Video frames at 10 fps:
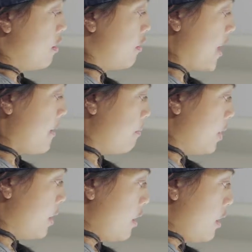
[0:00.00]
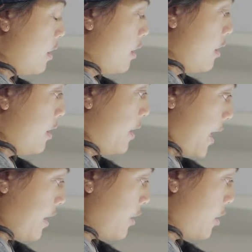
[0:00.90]
Okay,
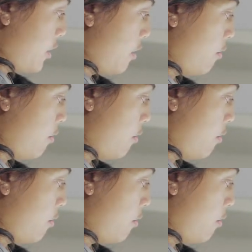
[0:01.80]
next,